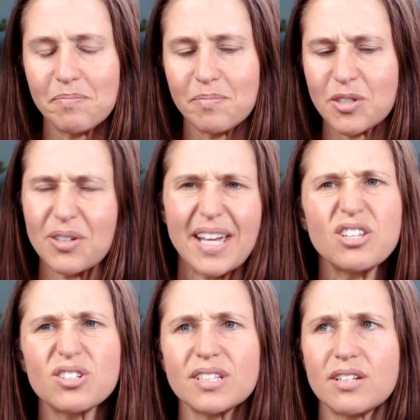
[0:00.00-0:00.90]
So again,
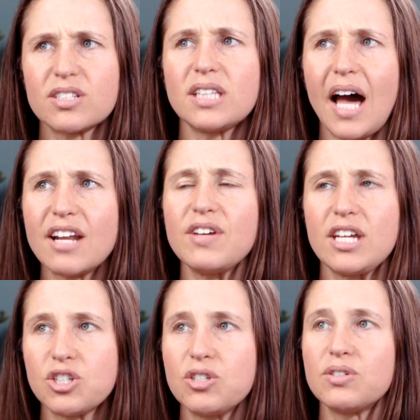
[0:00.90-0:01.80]
there's a lot of
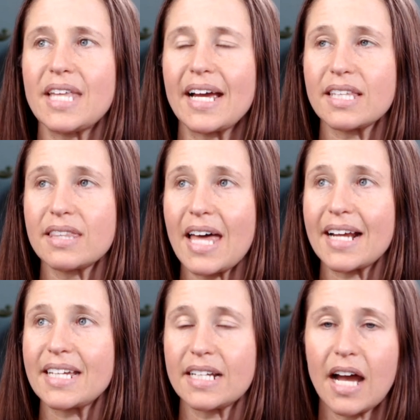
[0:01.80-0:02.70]
issues
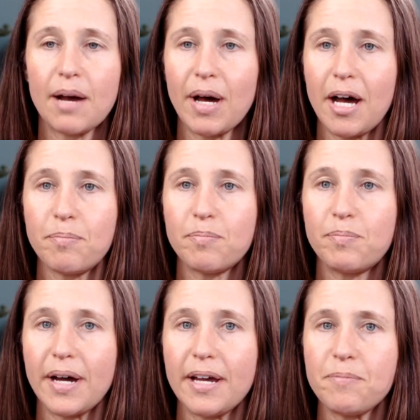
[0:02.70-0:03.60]
that can come up,
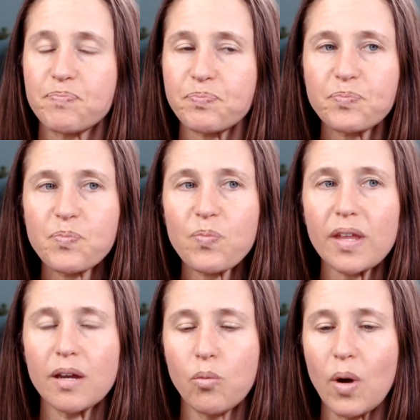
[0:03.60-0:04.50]
but
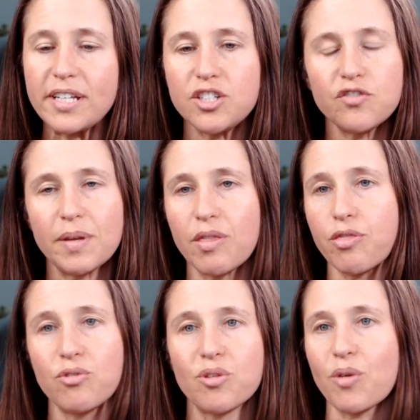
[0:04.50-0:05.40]
once you've been
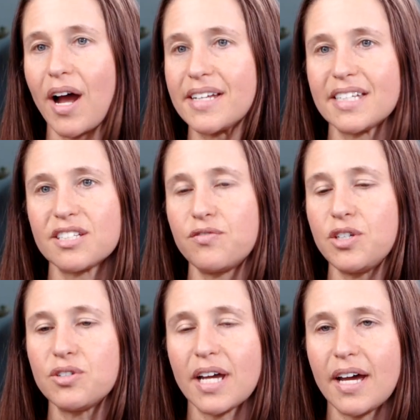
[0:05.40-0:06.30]
through the process a
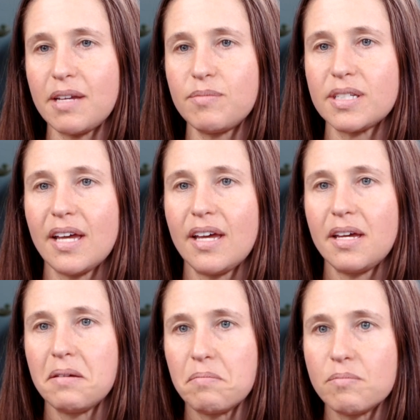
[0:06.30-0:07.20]
few times,
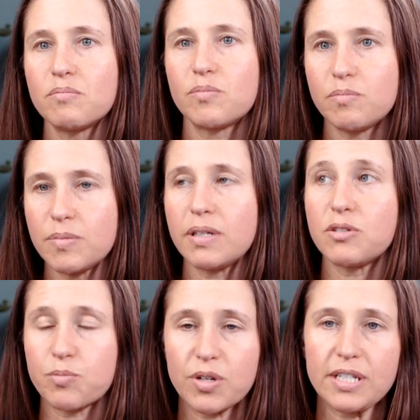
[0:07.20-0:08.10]

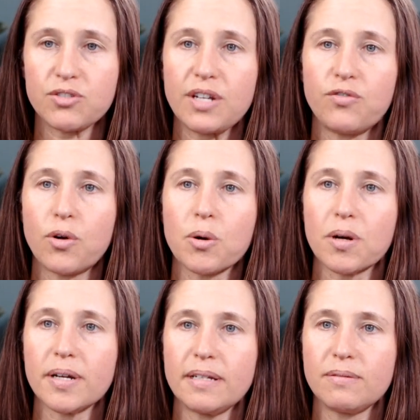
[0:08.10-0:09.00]
it's pretty
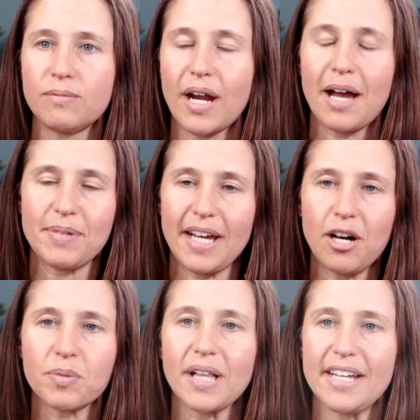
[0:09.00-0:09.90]
straightforward, and we're happy to
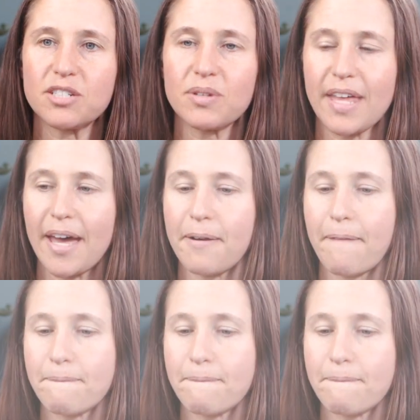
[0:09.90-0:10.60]
help clients with that.